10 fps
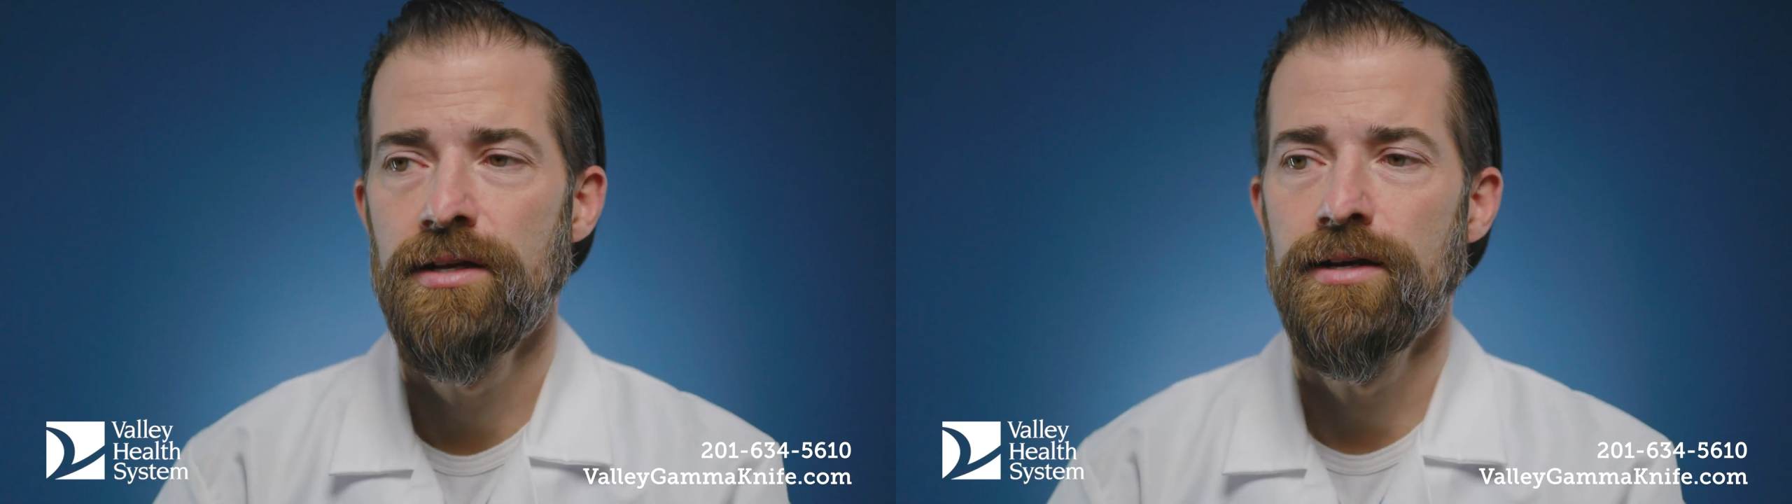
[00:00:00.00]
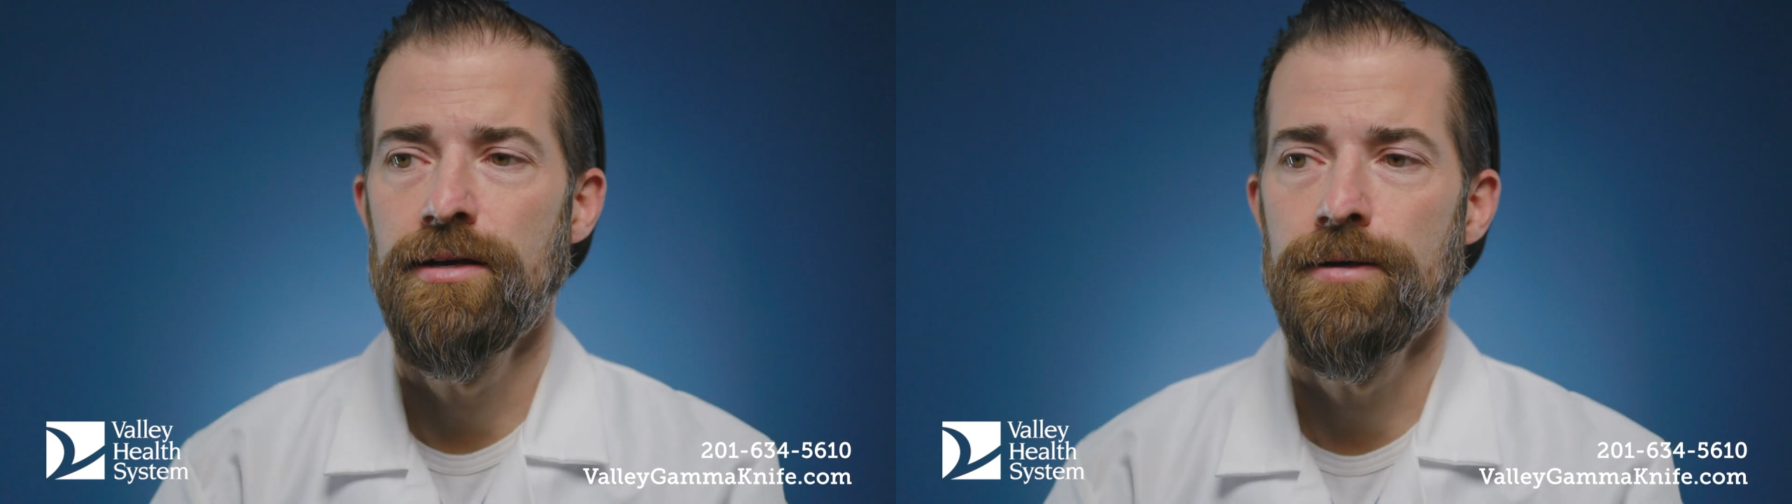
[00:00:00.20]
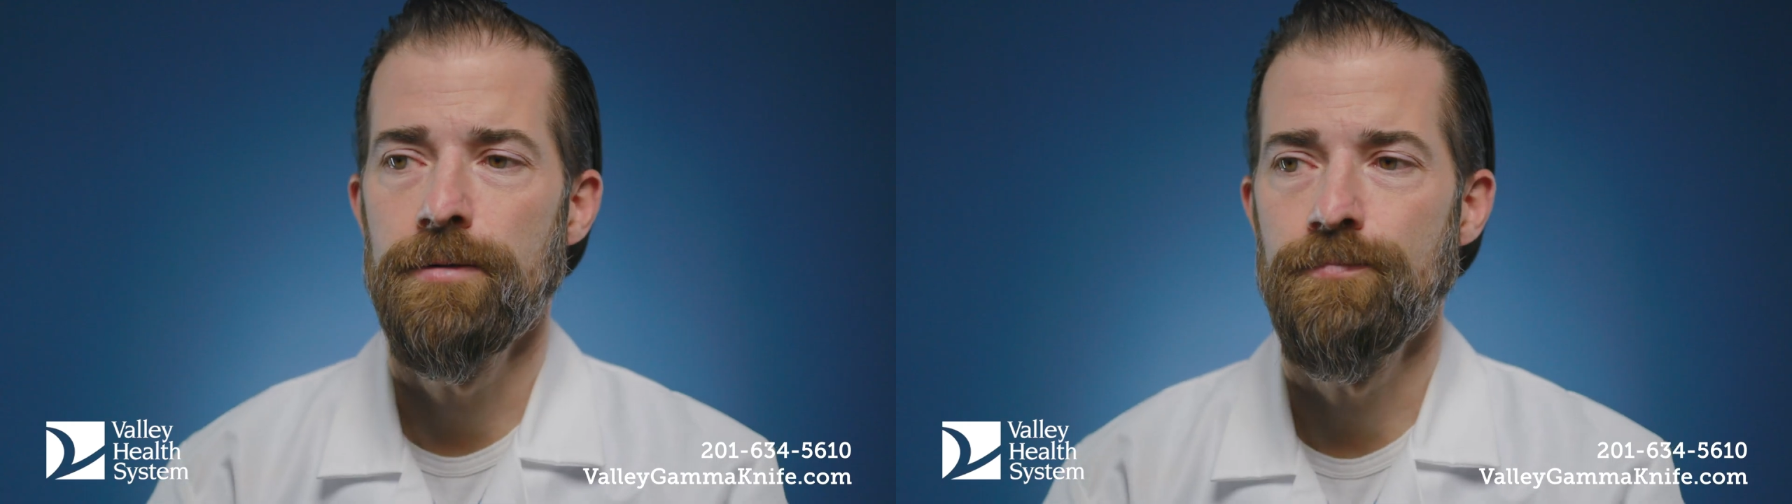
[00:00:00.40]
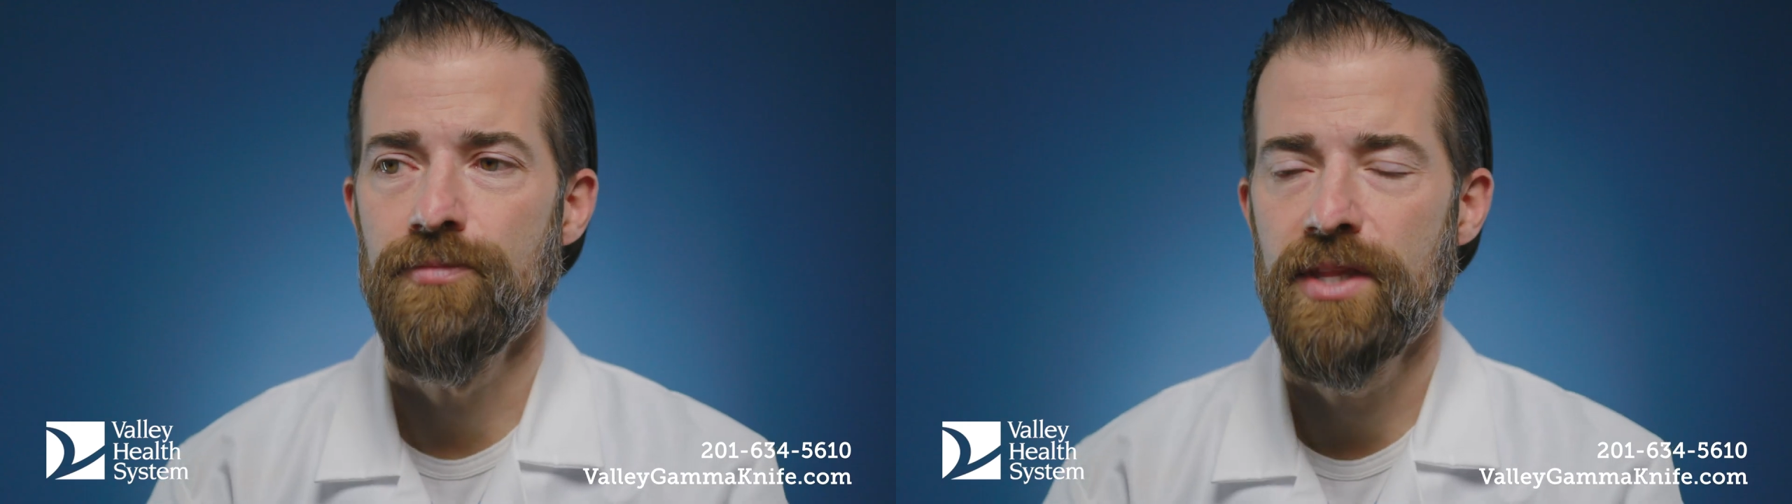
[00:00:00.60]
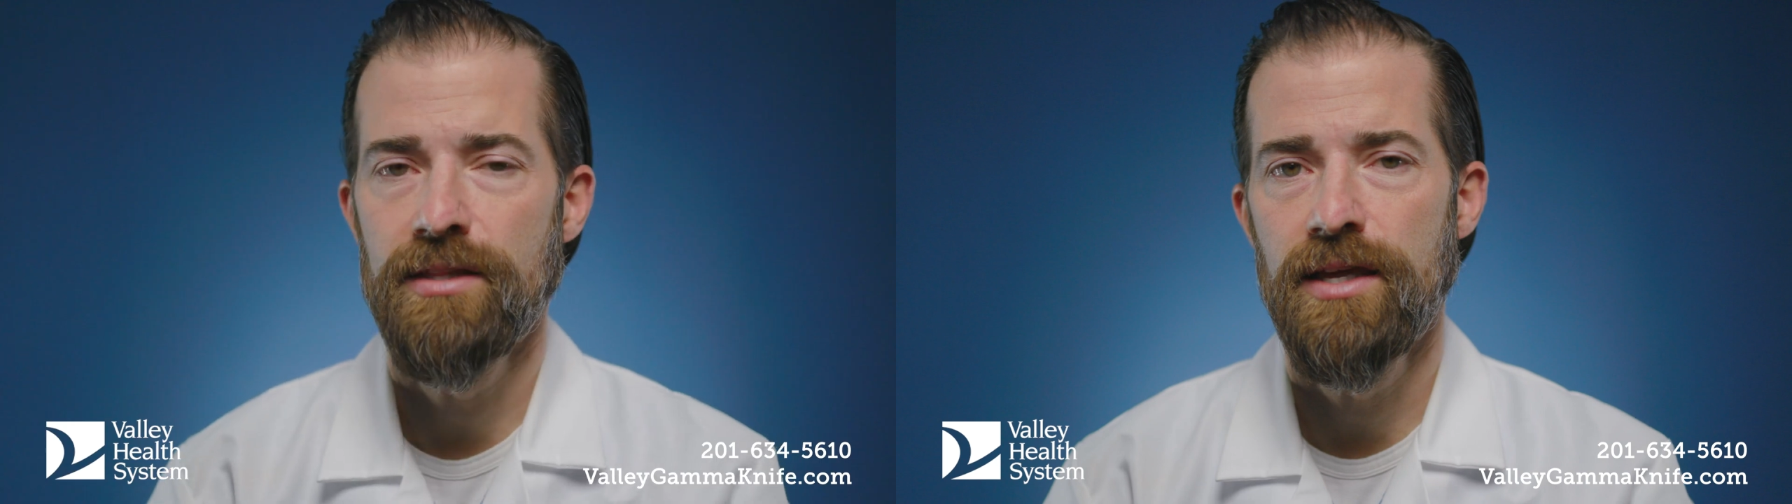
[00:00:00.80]

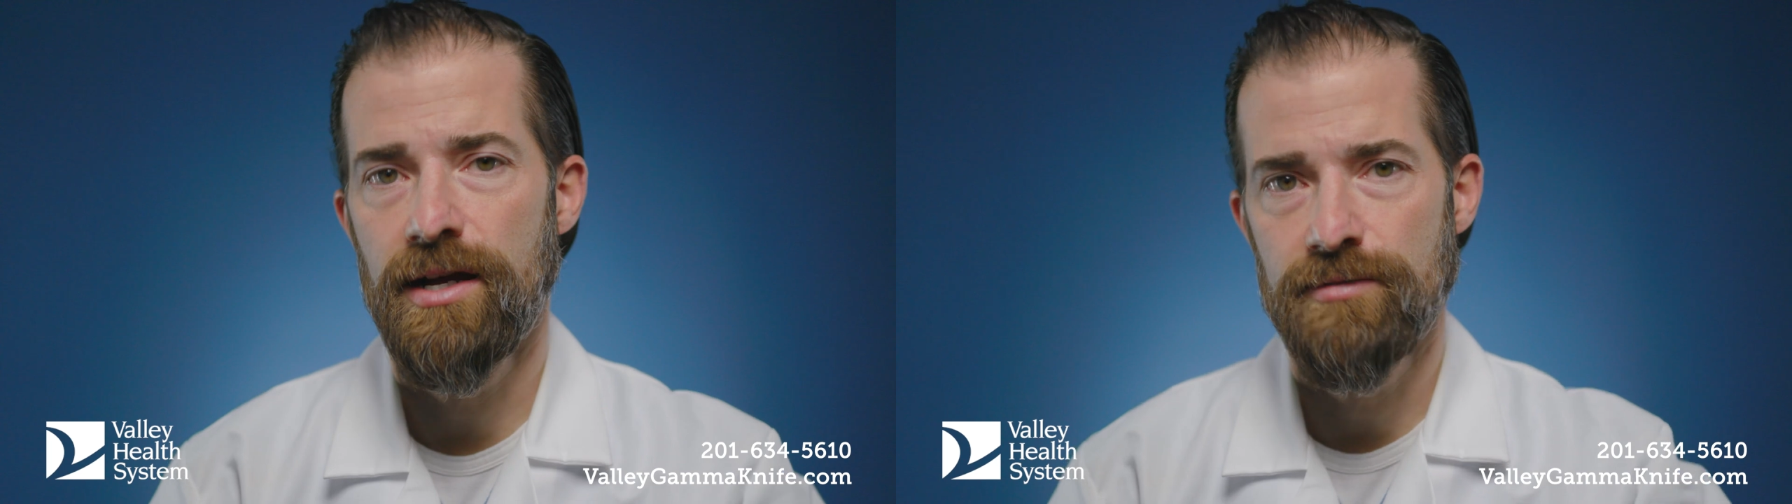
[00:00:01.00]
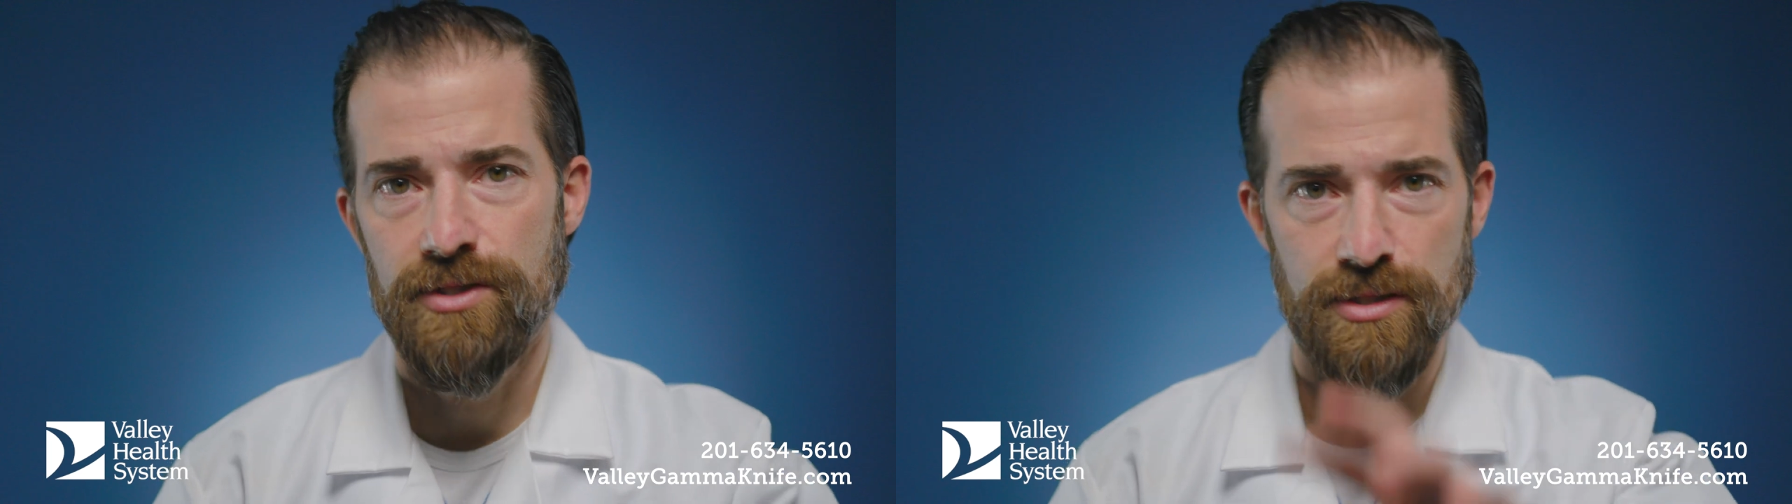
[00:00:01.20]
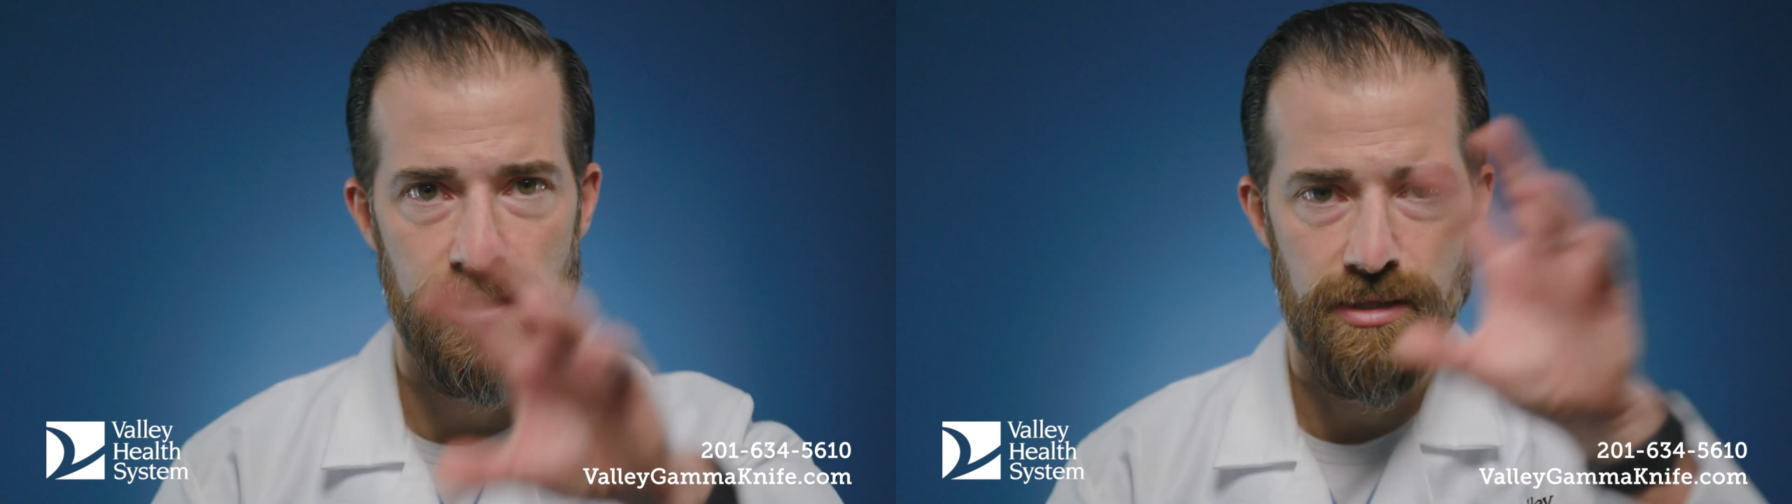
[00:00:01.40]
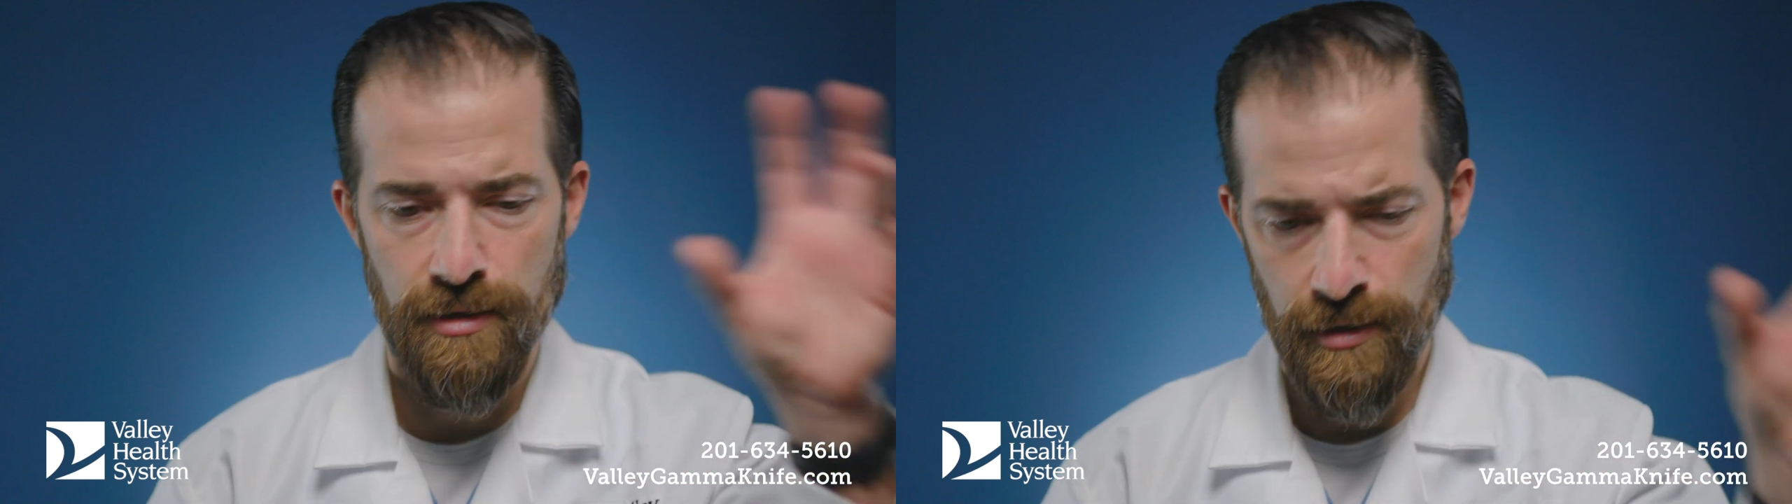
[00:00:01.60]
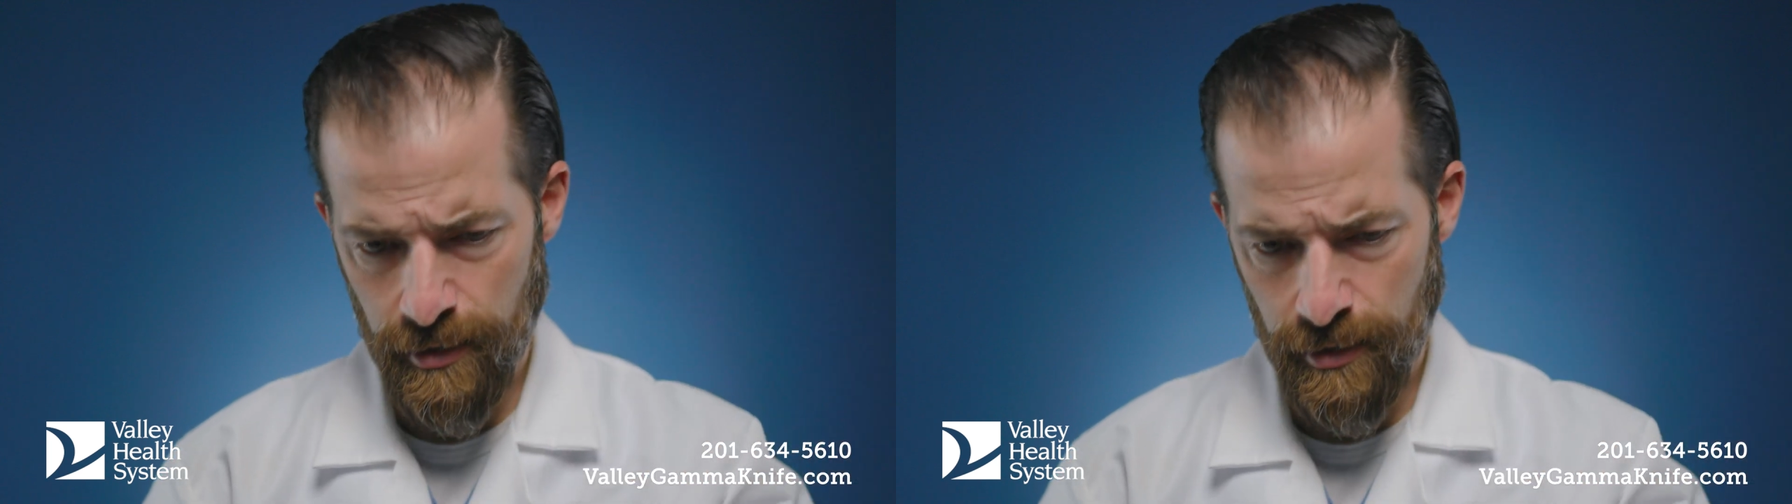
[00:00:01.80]
um, and then obviously